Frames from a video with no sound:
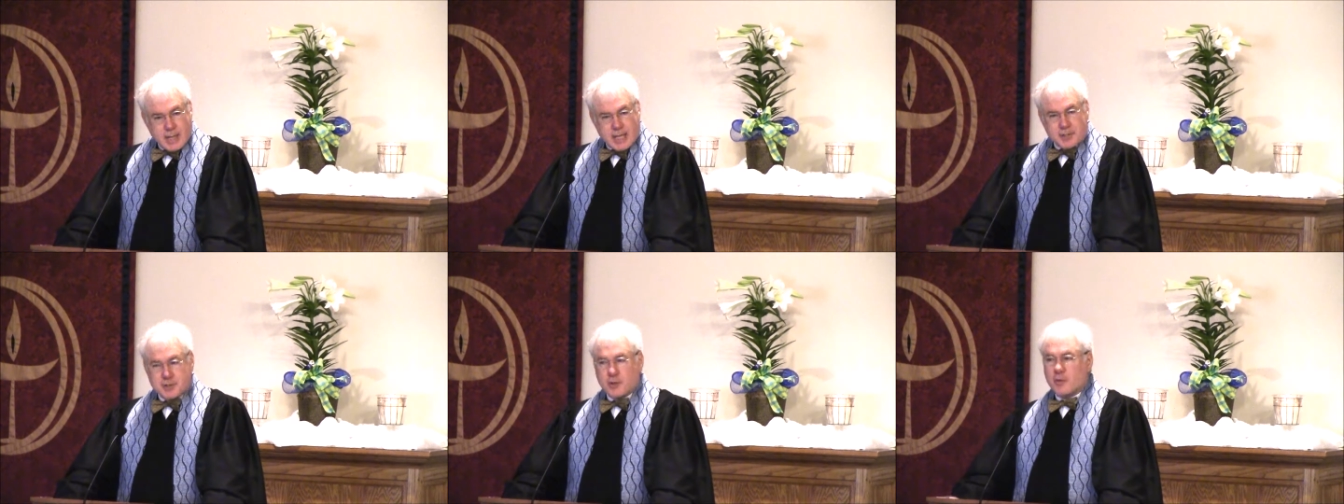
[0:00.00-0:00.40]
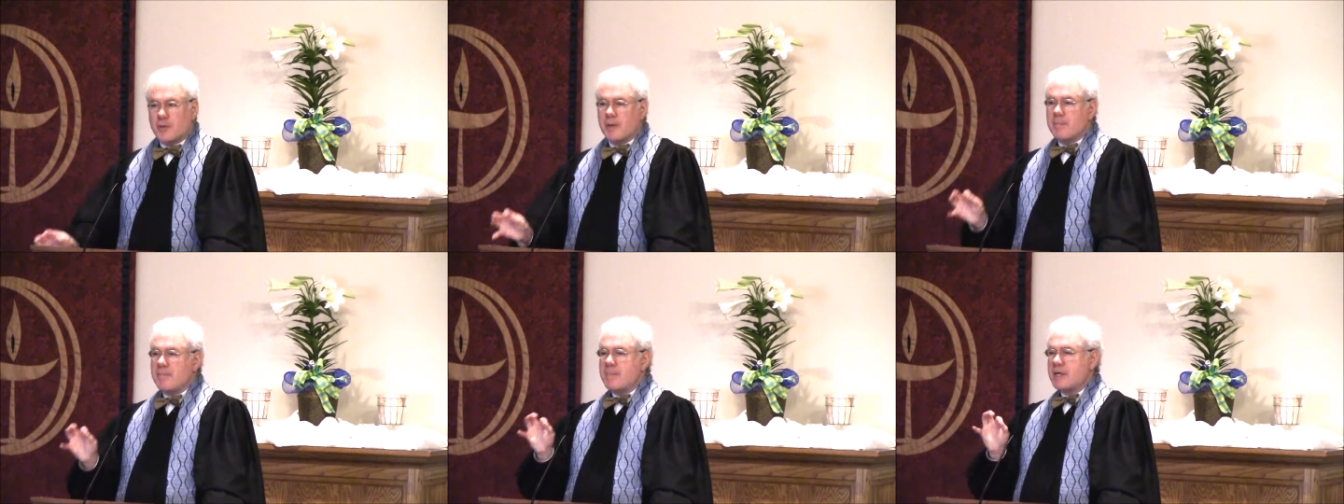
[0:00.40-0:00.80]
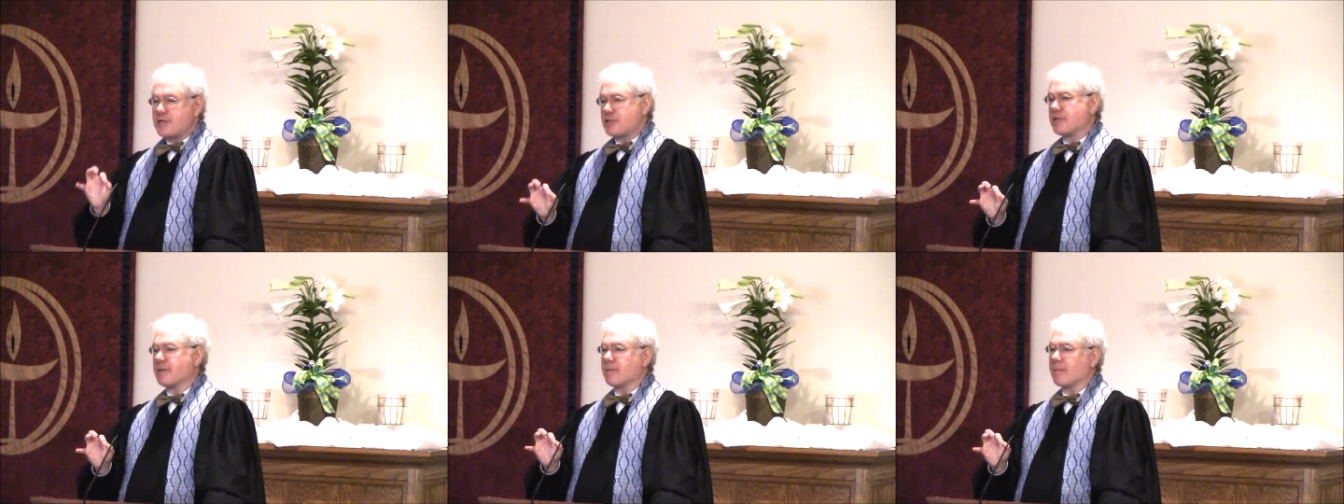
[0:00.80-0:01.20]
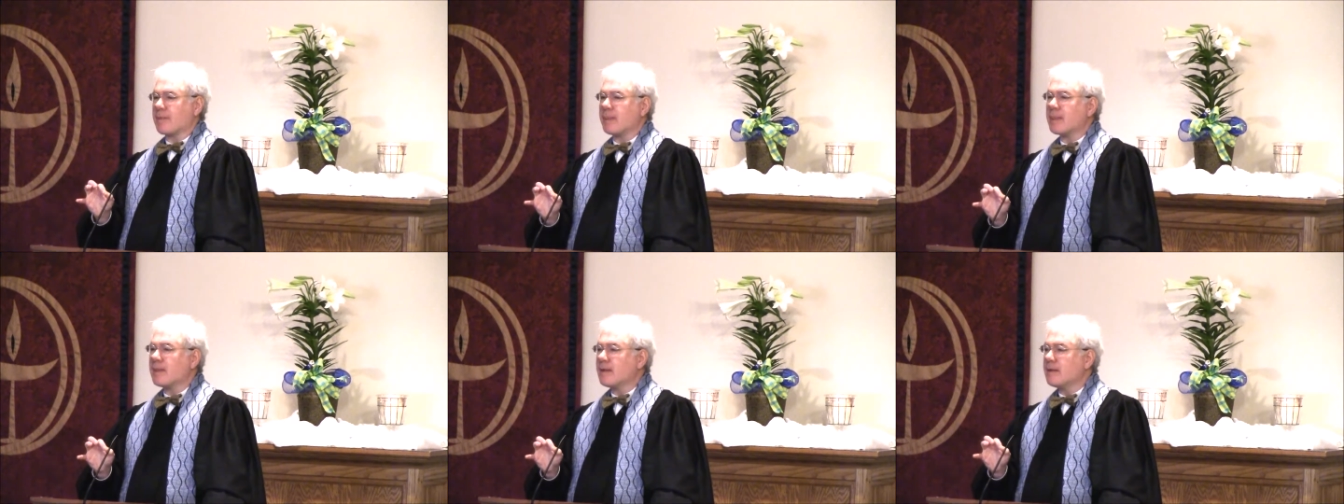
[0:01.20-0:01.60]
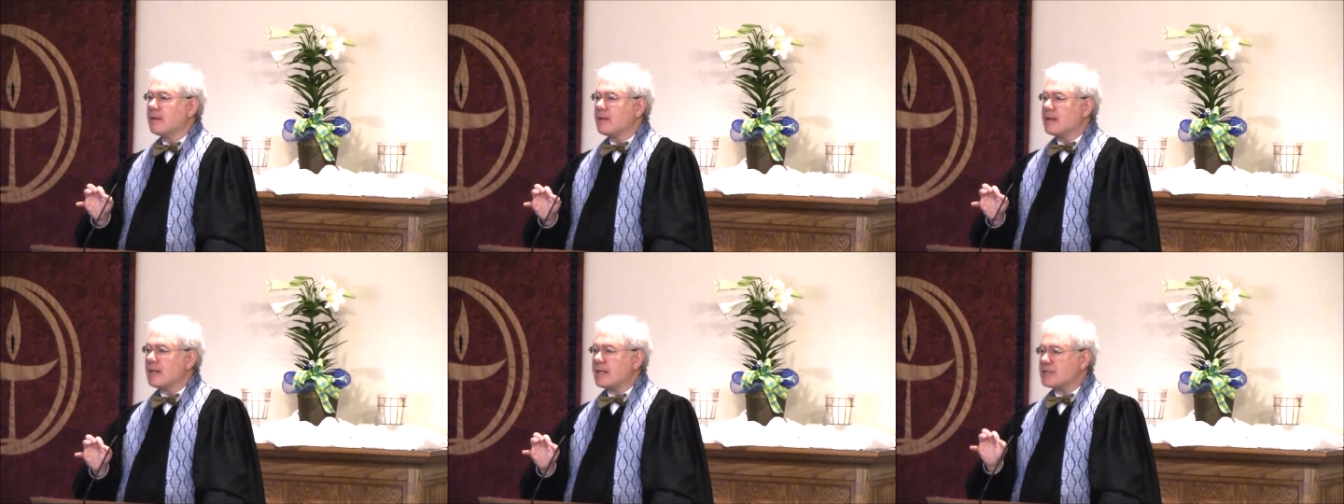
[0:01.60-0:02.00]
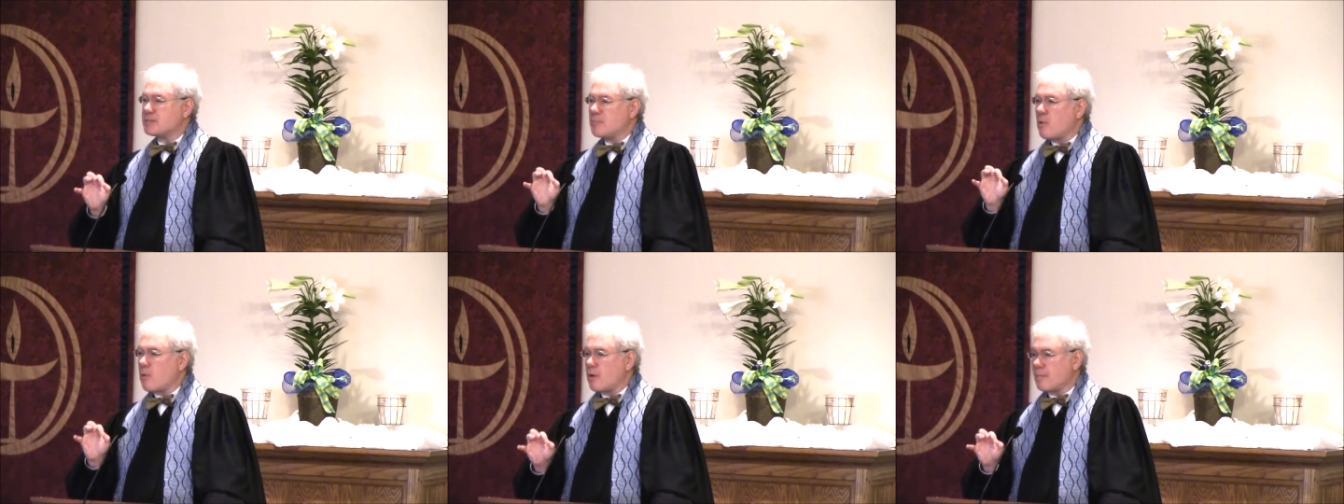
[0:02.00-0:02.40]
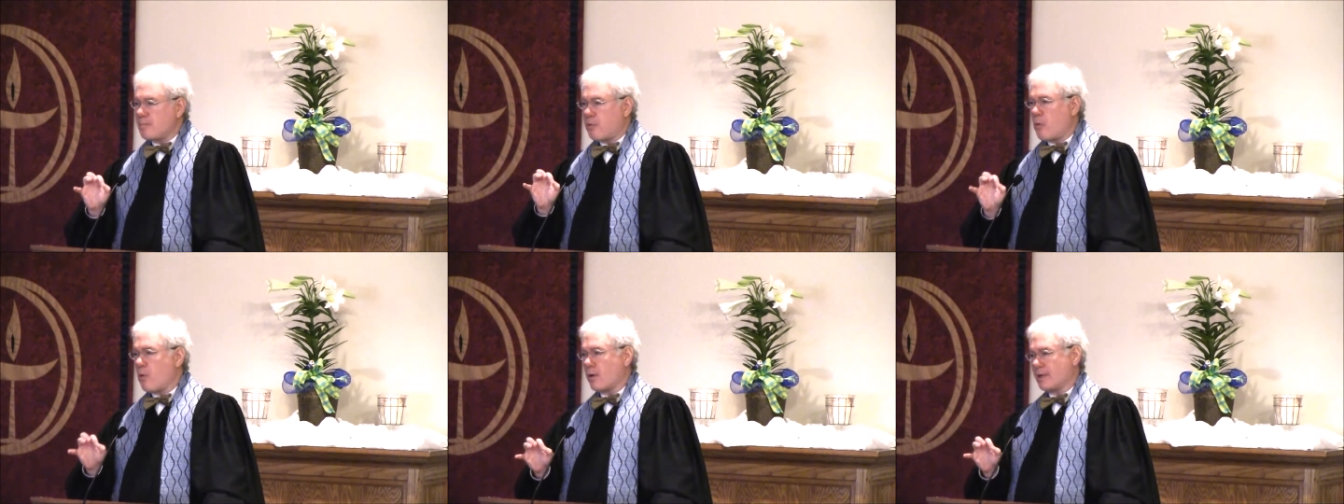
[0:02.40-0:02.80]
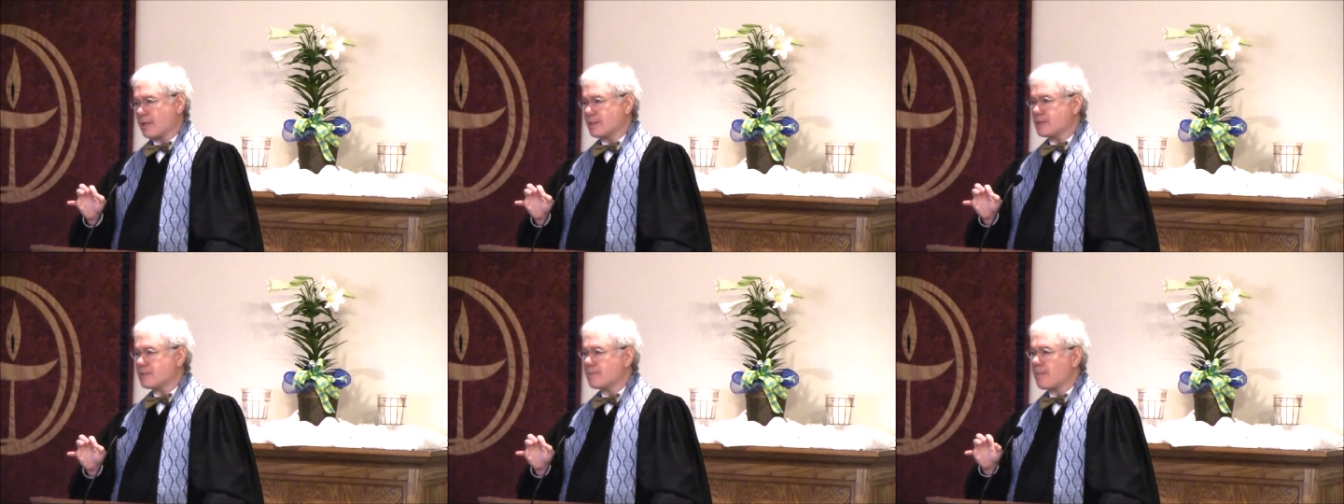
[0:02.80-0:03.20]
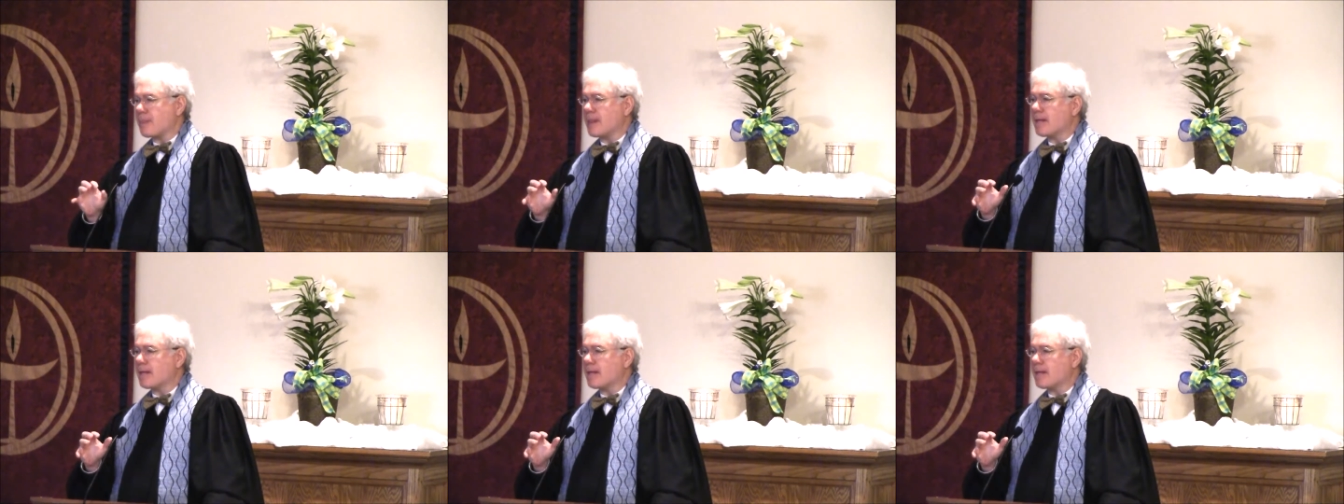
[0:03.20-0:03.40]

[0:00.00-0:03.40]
And so the mission is more important